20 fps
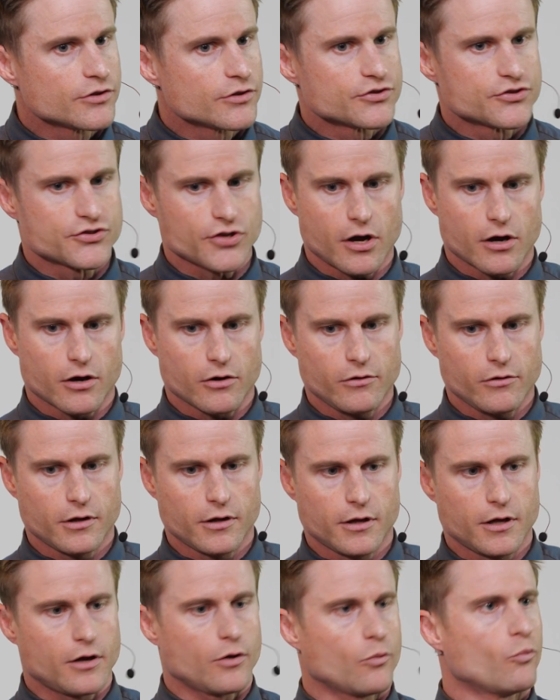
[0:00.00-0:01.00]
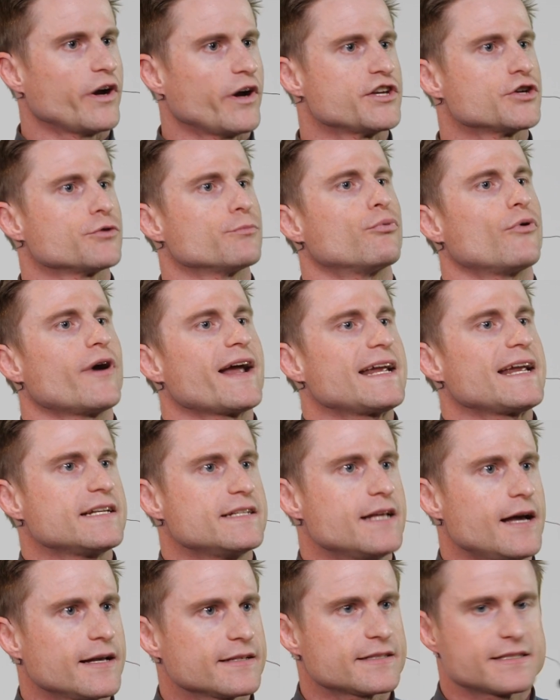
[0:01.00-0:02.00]
So, what your brain
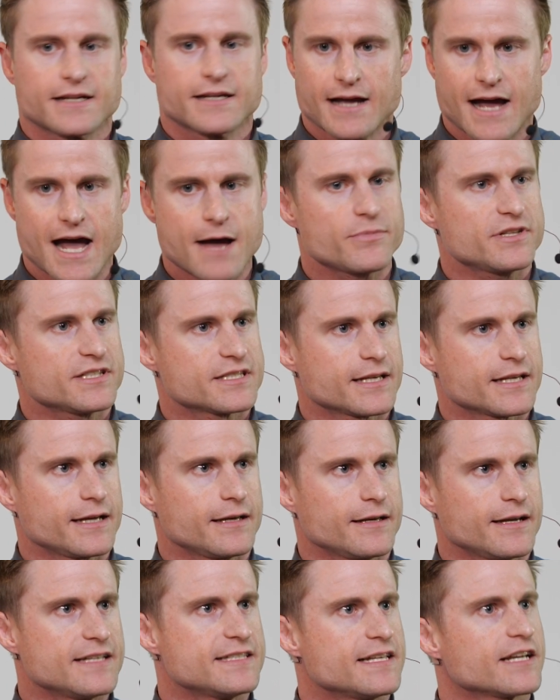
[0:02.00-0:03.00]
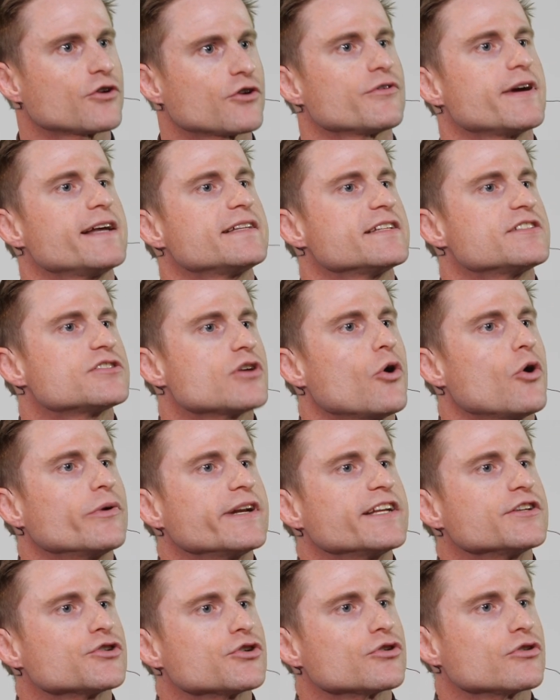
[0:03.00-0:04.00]
does to compensate is it creates its own
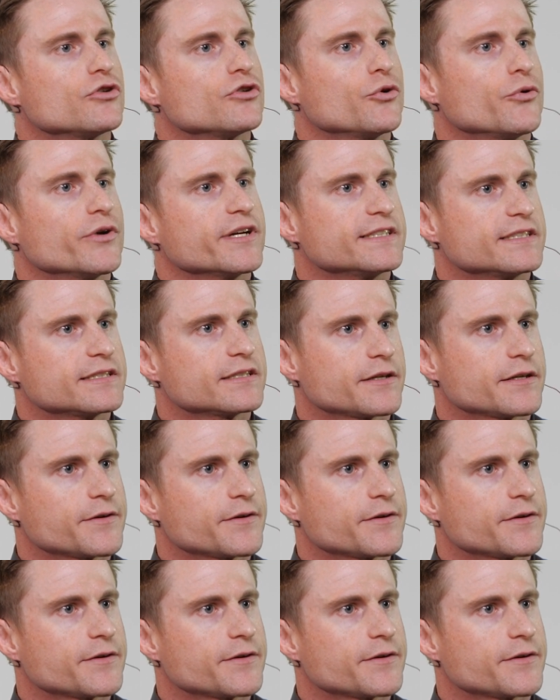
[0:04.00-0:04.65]
internal noise.